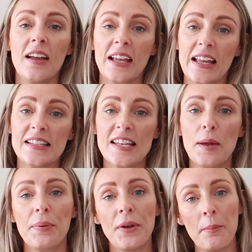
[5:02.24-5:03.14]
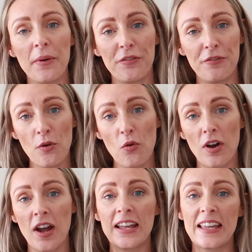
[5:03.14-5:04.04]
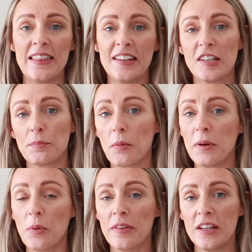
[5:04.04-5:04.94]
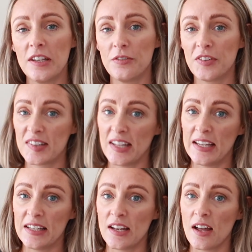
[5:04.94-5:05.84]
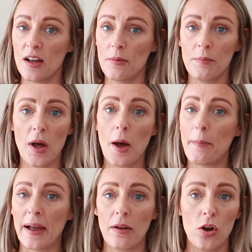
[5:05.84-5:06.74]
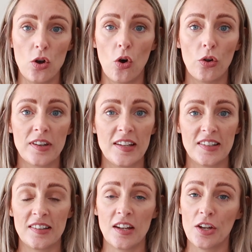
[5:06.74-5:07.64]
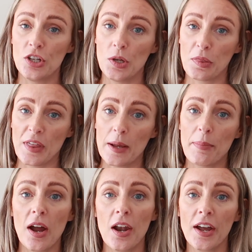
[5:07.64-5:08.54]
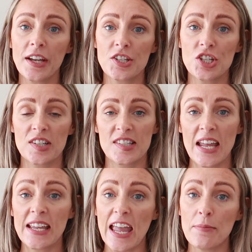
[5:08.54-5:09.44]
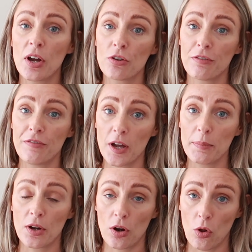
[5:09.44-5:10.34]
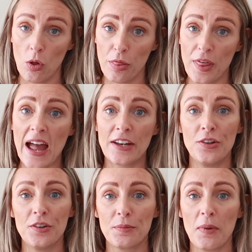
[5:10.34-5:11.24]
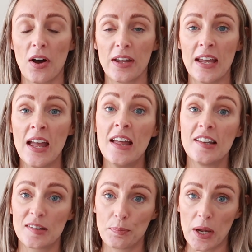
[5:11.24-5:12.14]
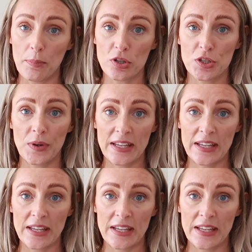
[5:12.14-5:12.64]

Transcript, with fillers: Okay, tip number four. Again, this is probably one that you've seen about a lot. This isn't a new thing, but I like to just take a microfiber cloth and use my spray bottle